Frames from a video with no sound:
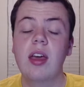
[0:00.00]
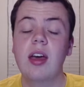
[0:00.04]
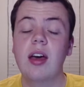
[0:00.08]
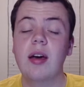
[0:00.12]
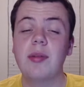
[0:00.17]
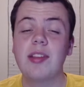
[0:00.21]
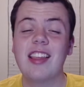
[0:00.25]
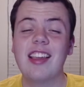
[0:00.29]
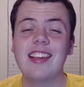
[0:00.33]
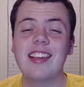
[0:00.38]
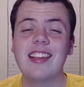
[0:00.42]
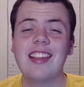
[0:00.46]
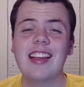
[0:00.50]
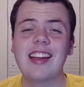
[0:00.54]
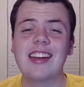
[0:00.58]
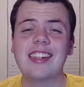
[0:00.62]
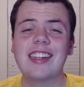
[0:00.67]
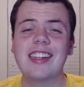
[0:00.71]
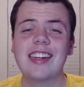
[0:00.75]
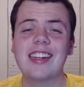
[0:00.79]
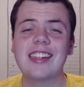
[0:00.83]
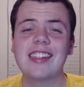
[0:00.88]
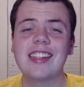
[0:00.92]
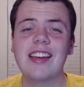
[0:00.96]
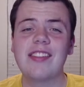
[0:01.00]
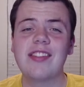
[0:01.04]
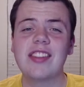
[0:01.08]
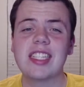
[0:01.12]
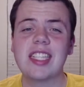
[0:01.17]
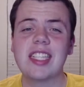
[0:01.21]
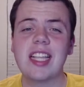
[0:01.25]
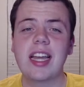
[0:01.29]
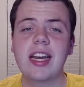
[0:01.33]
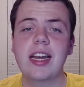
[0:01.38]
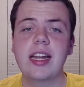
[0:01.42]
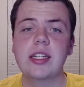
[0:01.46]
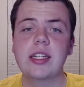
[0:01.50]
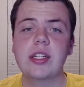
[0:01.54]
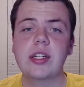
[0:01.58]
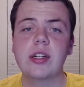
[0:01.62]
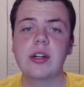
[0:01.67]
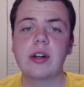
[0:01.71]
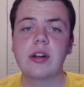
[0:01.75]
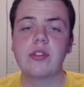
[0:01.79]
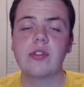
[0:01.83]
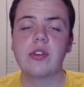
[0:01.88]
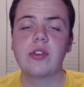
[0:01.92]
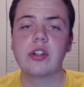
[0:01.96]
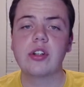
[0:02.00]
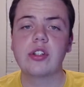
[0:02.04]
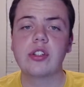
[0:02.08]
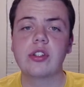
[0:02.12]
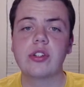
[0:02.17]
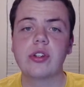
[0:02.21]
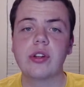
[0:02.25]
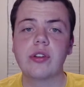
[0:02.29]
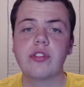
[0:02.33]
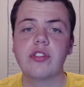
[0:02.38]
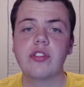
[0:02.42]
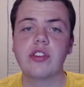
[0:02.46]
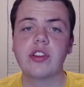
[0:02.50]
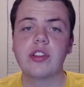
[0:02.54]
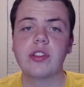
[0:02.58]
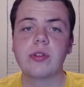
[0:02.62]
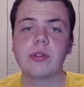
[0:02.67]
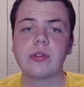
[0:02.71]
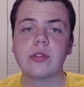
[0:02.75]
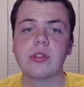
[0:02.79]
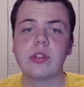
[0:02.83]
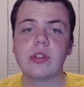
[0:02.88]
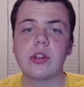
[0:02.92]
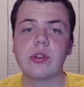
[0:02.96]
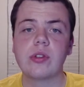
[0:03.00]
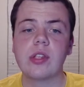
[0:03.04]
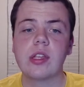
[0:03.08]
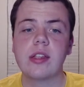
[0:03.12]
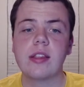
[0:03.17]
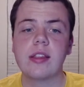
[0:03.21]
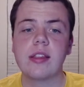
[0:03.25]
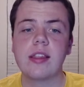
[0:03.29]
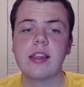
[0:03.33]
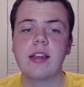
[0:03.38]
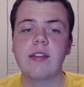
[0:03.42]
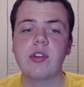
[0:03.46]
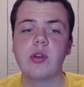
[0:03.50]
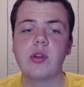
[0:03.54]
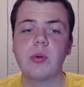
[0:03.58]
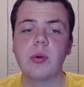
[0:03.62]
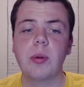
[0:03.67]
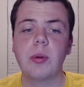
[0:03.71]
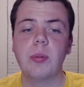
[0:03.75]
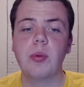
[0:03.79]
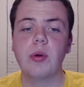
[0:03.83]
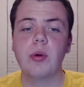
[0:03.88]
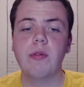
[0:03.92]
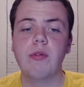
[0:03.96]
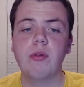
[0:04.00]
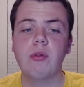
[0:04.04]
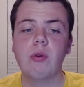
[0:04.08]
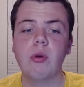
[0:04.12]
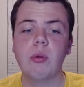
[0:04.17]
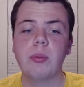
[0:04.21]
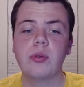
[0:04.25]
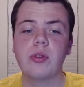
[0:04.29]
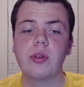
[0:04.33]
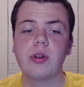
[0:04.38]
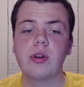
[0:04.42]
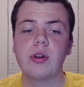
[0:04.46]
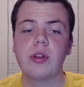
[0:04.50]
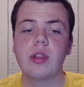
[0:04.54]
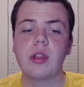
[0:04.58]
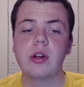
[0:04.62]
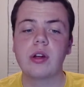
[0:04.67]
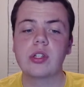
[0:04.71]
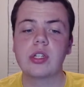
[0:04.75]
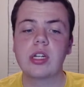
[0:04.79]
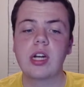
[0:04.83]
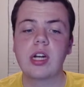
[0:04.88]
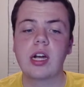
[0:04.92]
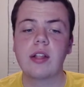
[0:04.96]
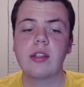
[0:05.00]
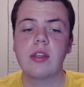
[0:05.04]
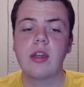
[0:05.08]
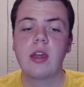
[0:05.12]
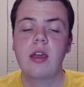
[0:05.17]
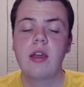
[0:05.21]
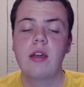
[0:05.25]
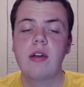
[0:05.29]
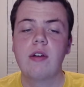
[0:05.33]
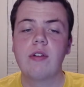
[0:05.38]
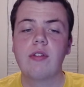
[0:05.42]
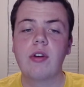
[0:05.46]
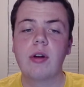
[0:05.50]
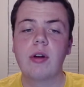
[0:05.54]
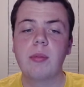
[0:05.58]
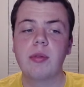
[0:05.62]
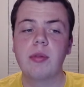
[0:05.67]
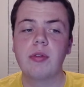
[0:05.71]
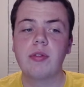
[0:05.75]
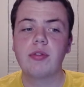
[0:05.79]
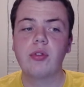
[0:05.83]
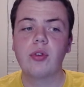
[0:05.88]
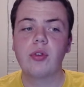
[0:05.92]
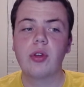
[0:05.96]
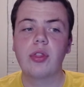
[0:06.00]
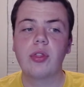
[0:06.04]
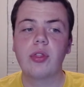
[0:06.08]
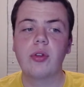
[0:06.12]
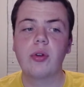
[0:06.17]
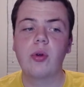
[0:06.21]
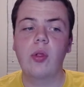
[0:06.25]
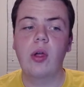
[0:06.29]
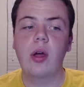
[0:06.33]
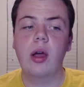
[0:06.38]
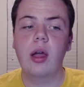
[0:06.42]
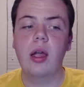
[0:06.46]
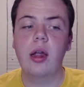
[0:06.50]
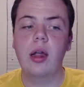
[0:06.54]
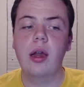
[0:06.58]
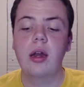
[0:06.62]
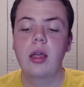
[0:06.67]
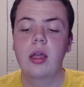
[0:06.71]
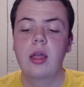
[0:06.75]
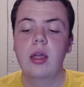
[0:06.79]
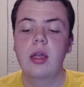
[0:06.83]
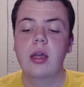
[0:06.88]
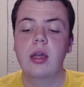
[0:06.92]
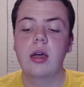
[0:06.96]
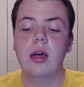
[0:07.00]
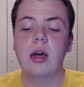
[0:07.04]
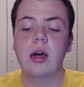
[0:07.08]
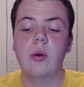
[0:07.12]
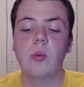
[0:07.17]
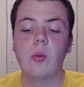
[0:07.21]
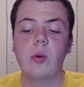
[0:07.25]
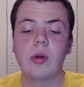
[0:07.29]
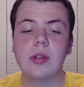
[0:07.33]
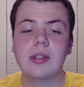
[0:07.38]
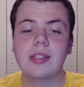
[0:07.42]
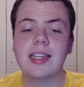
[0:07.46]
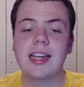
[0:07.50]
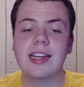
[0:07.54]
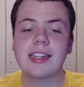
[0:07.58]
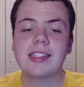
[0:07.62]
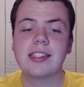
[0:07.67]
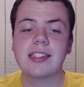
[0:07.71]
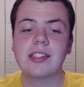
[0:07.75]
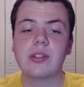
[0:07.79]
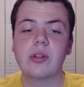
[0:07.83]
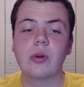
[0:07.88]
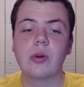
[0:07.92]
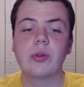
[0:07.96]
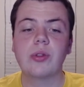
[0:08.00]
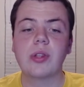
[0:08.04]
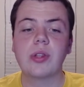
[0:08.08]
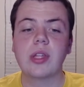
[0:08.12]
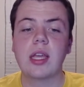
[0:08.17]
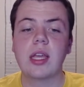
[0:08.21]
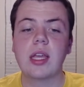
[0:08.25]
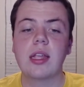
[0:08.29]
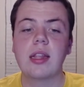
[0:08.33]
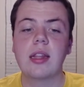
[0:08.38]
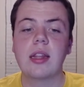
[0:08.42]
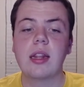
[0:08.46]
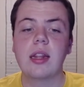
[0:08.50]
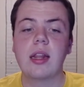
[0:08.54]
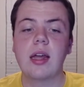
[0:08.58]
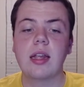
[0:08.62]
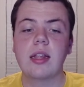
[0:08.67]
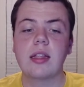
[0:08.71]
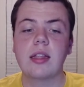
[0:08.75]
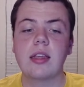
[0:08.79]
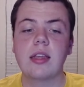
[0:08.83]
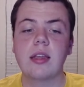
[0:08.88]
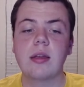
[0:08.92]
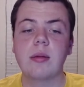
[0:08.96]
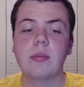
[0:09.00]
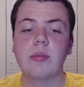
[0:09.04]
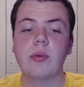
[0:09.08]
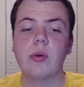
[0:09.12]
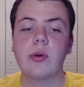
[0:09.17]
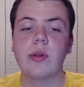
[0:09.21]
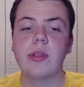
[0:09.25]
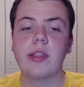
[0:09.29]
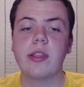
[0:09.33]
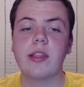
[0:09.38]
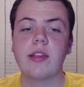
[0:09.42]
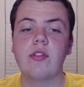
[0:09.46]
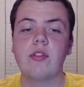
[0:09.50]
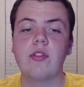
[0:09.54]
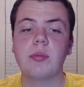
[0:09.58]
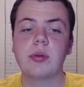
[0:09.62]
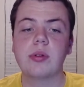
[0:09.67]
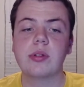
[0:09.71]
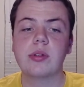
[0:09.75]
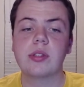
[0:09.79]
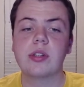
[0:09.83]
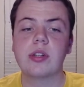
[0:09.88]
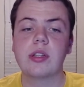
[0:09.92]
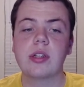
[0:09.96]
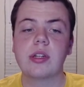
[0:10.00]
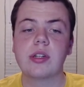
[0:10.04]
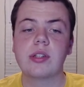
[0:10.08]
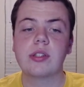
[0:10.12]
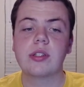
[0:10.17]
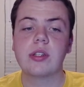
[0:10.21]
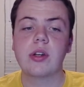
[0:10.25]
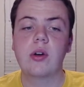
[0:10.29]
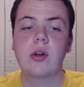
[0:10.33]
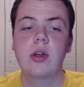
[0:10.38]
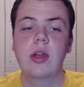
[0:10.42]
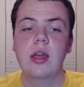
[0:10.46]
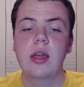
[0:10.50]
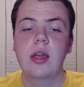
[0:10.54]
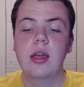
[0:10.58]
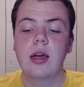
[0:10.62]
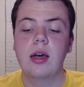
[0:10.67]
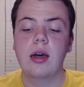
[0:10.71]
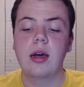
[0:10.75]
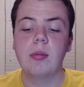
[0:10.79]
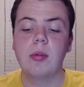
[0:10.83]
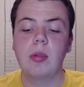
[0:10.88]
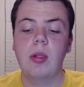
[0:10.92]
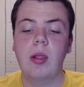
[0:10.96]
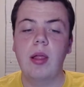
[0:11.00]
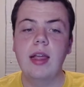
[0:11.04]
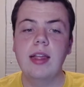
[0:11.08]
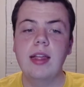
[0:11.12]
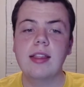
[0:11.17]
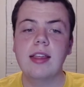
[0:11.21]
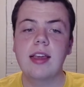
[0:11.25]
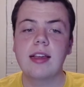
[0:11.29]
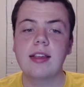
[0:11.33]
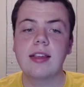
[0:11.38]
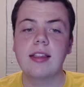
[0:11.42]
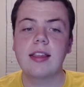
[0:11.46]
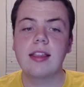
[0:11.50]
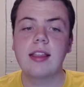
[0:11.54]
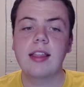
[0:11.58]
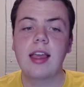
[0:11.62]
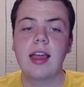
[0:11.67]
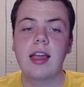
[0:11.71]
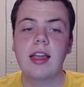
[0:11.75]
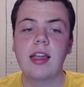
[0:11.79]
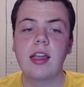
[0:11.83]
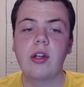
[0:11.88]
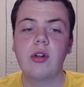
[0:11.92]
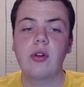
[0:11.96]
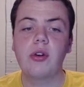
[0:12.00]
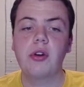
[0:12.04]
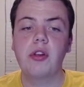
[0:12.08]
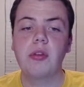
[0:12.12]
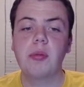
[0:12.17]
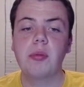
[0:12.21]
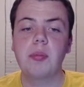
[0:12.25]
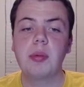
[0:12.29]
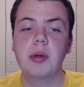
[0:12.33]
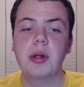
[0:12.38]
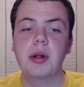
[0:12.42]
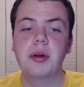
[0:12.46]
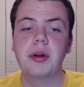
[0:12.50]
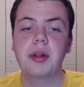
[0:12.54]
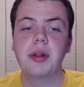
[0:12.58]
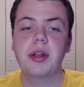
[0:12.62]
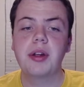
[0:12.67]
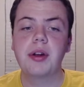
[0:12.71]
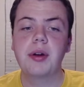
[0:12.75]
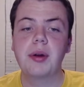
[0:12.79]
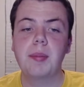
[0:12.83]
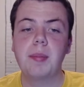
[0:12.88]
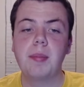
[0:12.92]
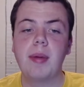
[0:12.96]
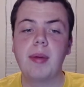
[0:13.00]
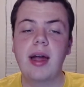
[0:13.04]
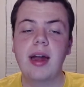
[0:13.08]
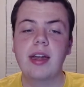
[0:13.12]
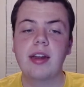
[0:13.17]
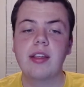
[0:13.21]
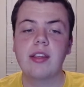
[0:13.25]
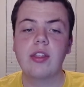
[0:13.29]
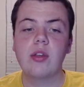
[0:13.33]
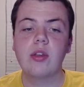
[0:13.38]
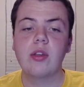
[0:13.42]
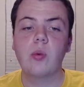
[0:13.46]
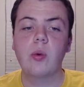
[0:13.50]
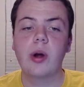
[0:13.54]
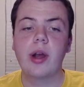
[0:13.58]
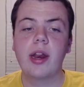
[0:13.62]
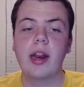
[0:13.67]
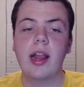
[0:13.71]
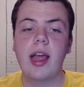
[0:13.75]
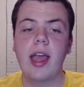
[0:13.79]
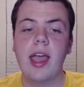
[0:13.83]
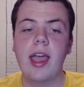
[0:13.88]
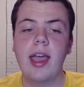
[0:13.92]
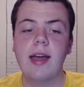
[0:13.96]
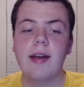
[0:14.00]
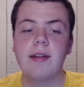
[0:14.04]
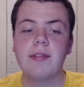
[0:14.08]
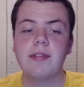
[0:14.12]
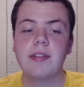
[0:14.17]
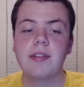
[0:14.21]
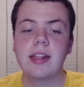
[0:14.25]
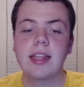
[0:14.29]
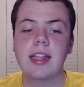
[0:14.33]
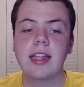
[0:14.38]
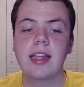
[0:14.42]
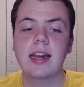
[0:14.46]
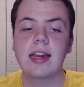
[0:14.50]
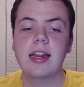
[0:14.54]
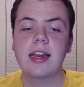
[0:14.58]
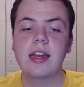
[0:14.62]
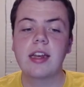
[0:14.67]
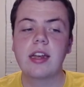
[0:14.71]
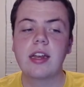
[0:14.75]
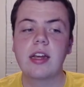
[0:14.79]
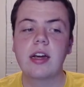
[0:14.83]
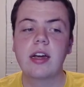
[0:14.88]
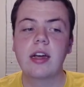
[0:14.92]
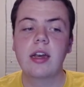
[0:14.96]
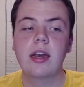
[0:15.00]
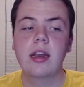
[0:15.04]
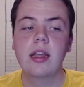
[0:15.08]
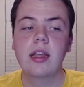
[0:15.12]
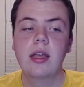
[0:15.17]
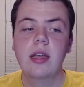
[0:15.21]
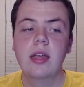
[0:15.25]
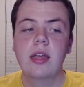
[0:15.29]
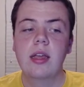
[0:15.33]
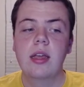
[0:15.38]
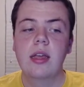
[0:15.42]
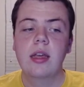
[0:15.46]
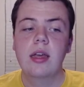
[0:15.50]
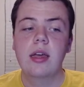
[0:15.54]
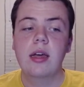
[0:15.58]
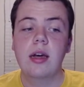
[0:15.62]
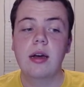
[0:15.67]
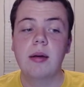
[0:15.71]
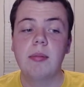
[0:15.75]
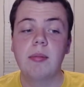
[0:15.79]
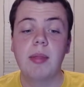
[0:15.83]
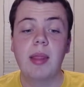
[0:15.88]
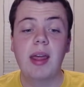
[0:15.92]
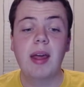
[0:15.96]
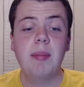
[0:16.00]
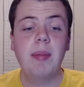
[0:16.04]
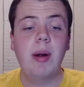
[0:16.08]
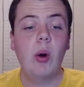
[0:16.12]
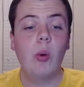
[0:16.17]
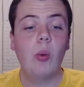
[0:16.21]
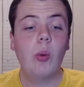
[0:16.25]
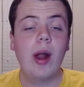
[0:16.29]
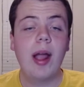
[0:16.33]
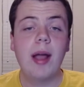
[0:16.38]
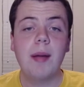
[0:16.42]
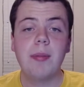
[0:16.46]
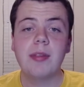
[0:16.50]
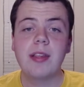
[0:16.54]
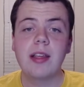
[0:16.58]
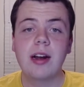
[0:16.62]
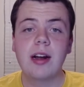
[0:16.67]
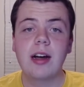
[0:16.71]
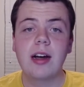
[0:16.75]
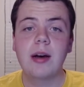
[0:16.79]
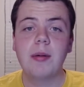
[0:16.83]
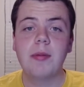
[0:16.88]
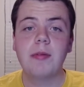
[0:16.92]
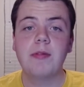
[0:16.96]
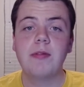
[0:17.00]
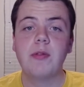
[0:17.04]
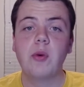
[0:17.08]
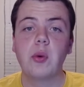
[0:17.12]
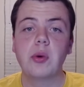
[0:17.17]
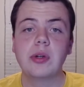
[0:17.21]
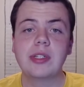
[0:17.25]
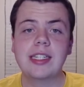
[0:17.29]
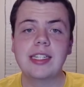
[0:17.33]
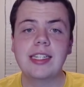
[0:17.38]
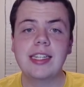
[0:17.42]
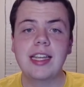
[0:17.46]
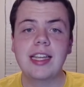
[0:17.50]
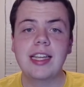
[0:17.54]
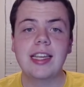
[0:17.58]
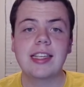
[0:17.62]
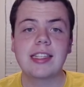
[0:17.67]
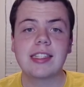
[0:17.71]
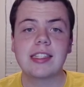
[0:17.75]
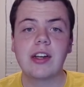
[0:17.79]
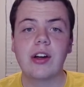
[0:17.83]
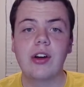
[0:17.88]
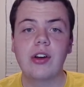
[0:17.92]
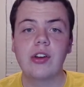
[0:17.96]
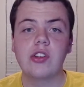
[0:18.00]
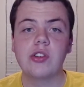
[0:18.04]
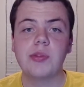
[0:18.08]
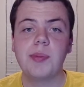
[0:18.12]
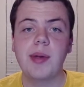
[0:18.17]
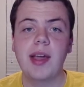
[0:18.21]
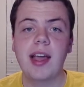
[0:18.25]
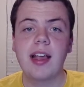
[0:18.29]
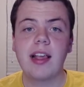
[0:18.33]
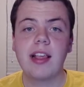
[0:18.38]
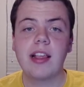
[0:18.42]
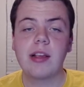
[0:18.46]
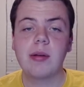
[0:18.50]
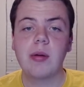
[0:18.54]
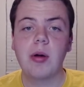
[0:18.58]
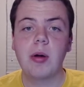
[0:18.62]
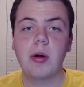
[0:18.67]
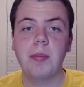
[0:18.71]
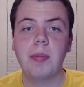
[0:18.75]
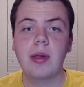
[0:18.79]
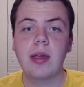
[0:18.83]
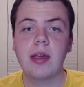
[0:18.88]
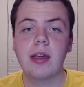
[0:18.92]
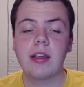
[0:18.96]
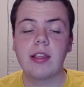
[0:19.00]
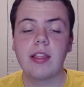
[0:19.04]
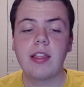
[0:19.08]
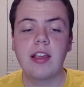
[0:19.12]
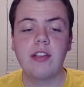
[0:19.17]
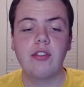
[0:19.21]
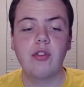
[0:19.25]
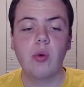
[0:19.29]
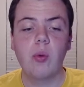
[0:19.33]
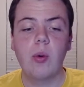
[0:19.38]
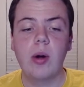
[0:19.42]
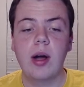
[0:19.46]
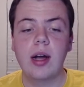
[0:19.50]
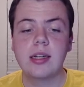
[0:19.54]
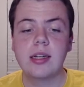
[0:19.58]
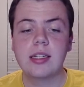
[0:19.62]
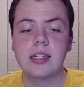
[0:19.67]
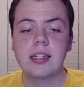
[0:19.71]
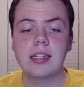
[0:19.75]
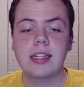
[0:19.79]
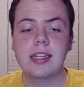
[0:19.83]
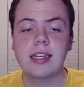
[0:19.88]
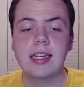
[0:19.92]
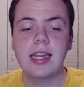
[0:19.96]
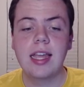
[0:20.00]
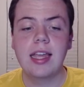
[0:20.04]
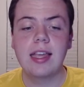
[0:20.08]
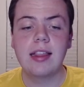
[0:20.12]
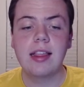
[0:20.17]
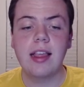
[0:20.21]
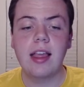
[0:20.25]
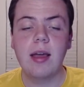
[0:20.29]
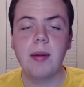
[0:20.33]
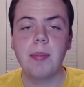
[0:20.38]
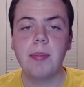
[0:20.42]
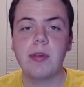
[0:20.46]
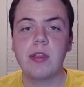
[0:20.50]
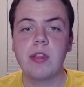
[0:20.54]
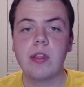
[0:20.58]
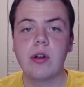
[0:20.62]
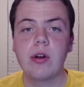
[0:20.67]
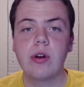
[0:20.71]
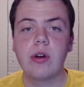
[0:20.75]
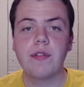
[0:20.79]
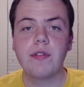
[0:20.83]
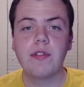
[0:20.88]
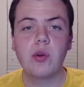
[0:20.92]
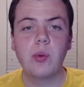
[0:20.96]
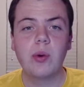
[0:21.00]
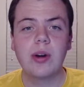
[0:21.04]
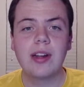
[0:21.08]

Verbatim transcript: Um, and Texas Tech does have the slight edge here as far as shooting free throws goes, hitting 71.4% of their shots from the free throw line uh, while Texas only hitting 19.7% of theirs. So, um, like Texas Tech and Chris Beard here, minus the one and a half to get it done. Um, that about wraps it up for today's college basketball picks. Thanks for watching today's episode. If you want to